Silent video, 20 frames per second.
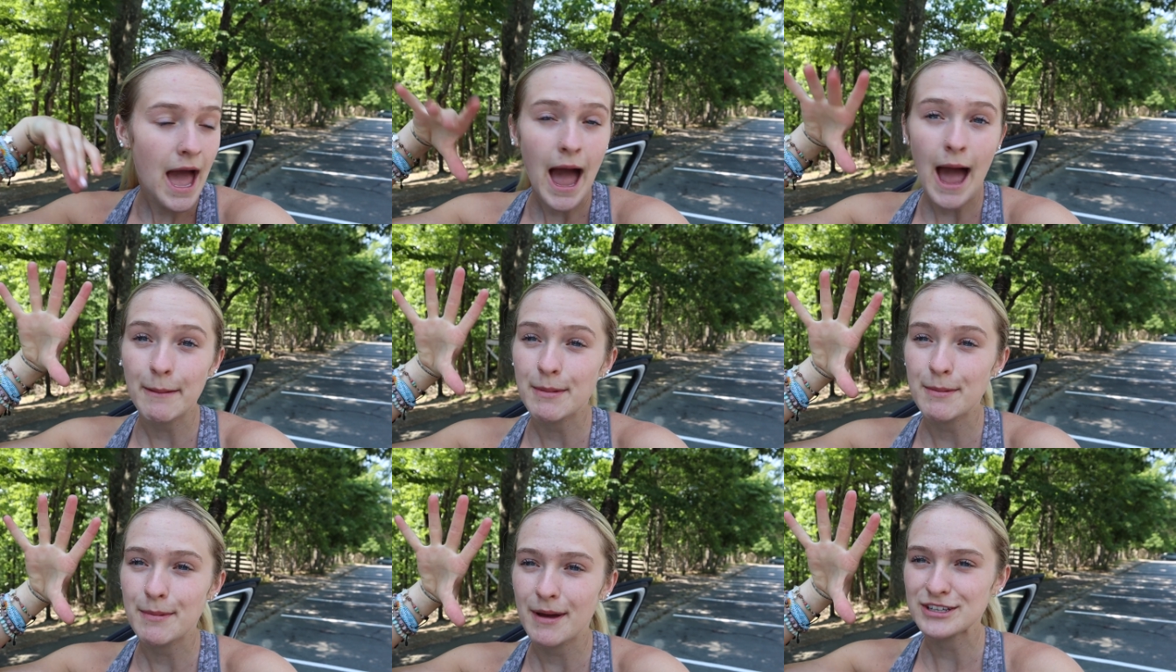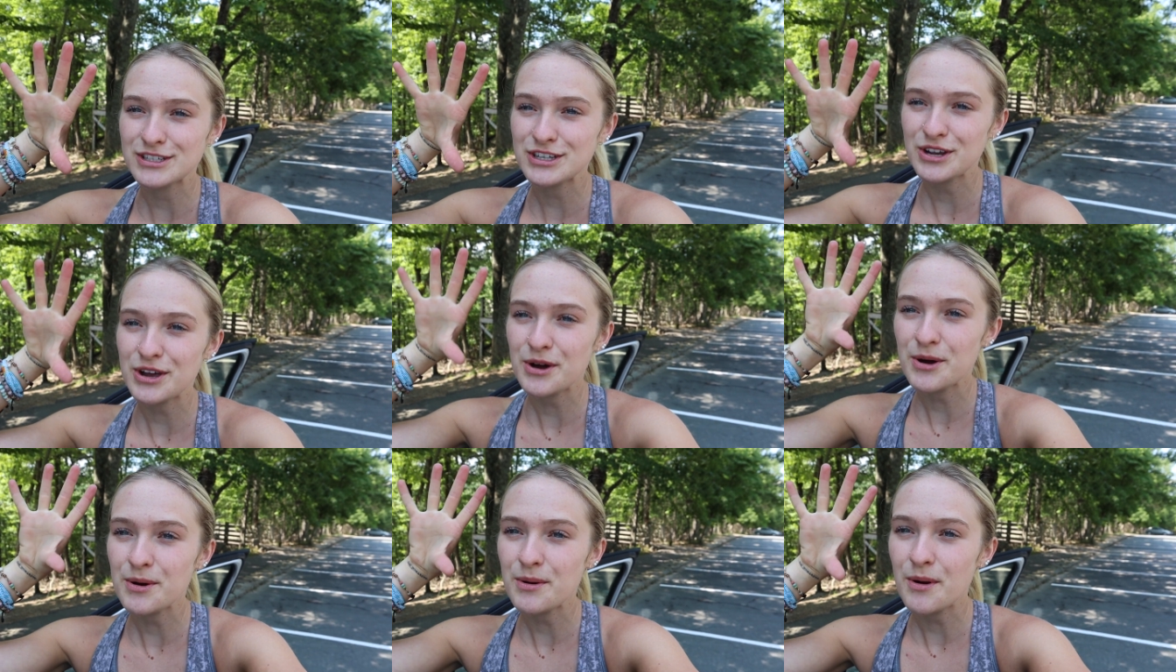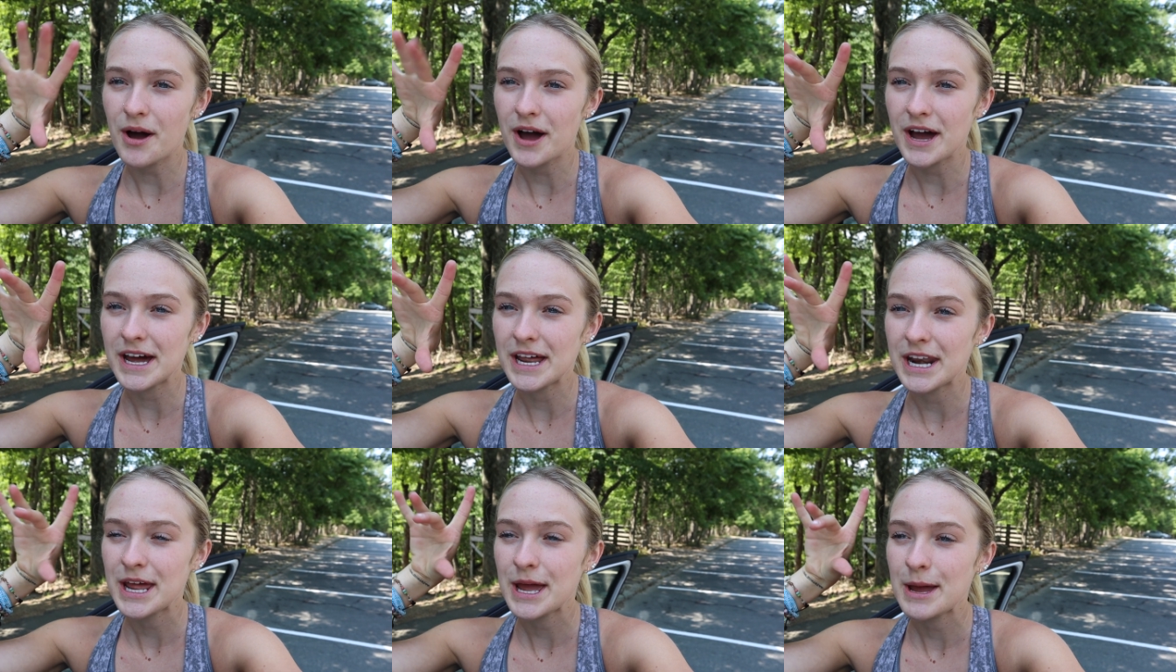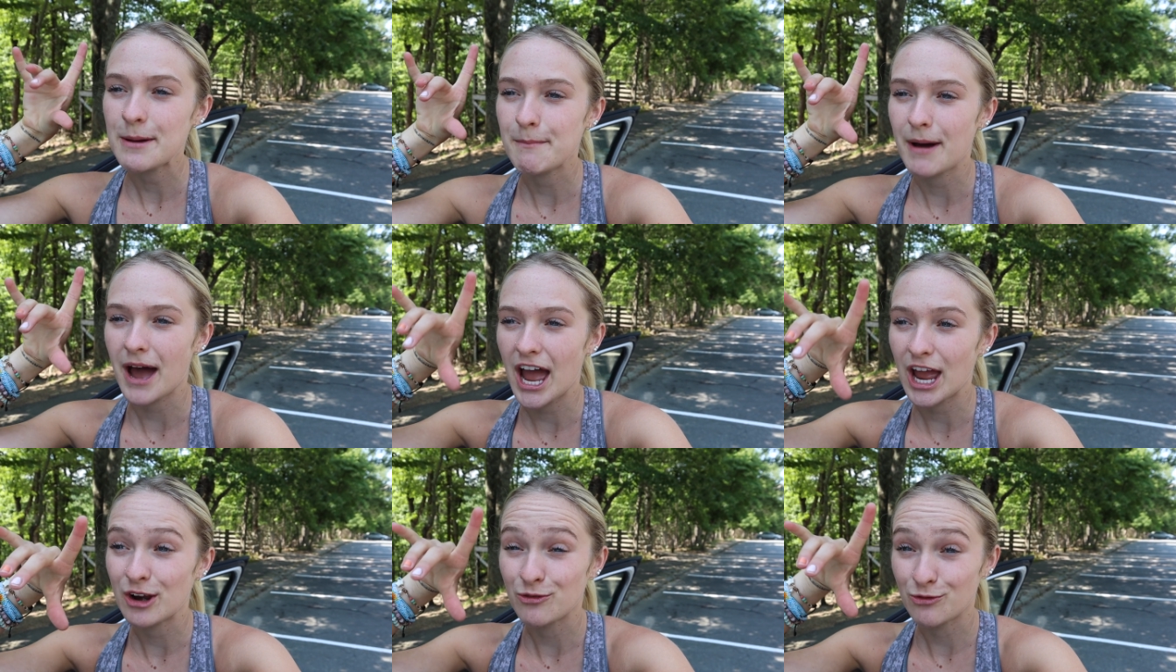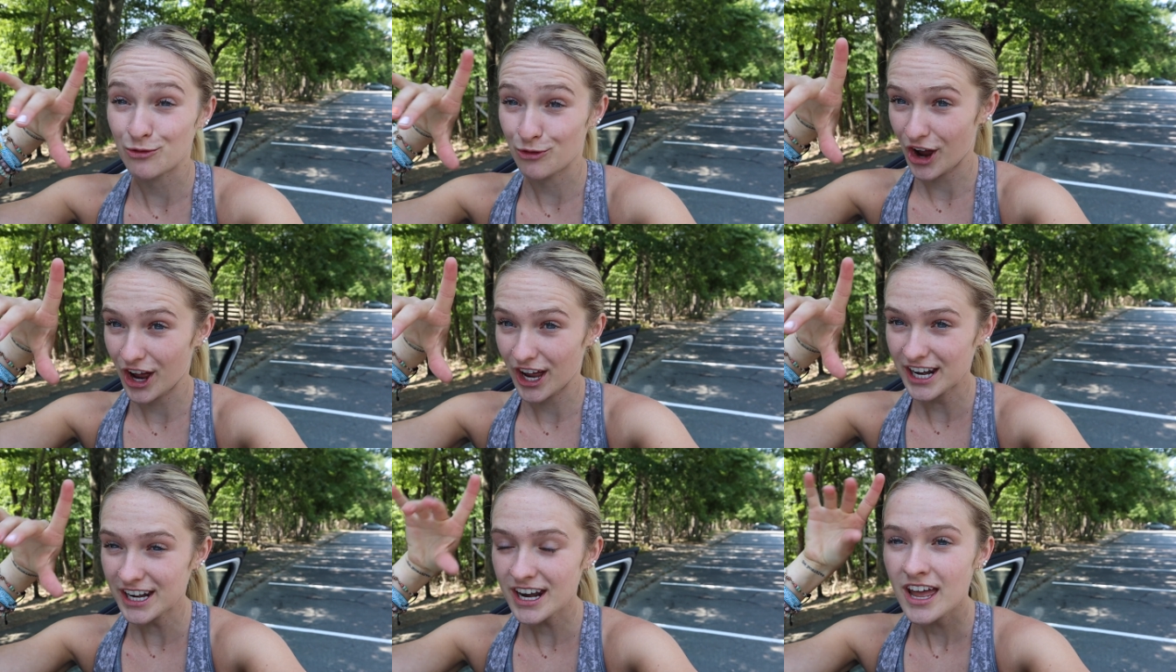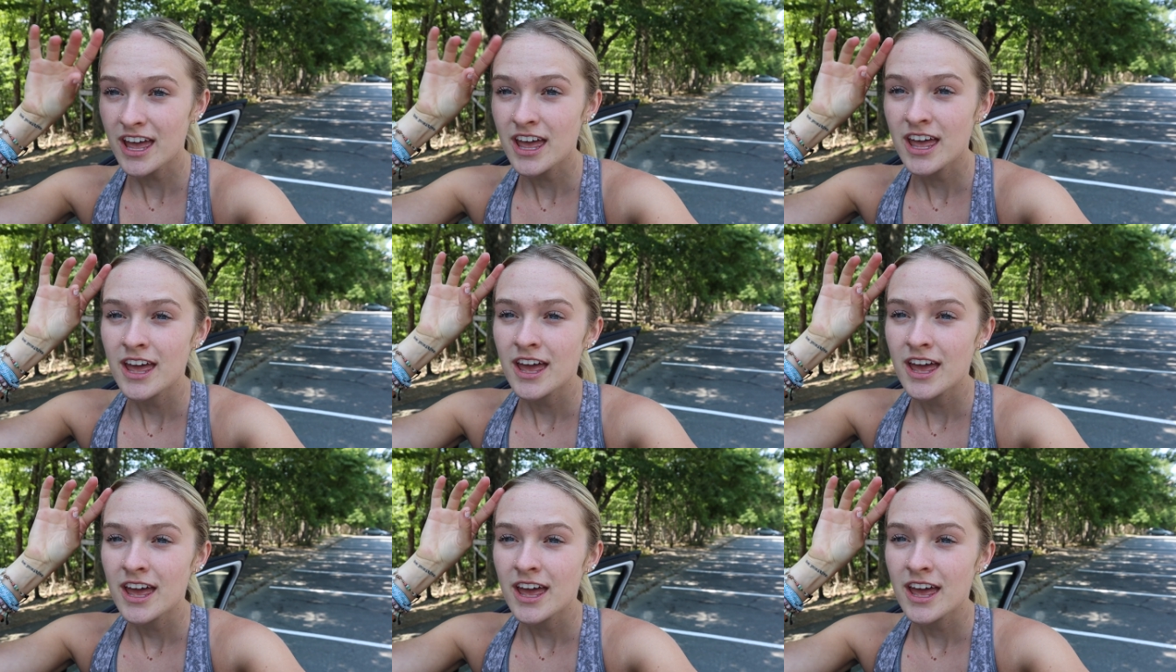I'm about to go on my run